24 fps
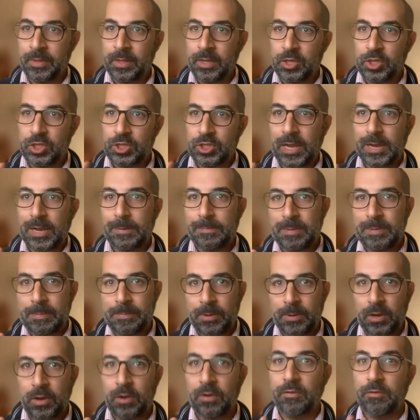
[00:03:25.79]
Shell
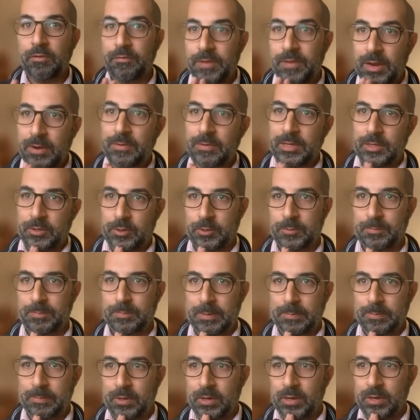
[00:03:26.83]
people are very good
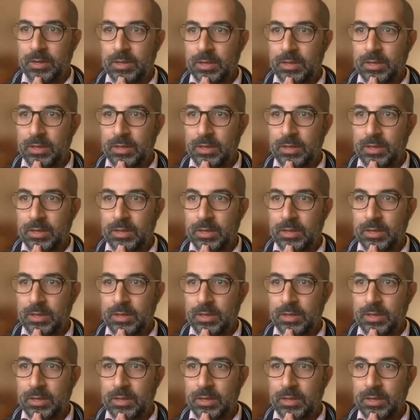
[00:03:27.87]
people.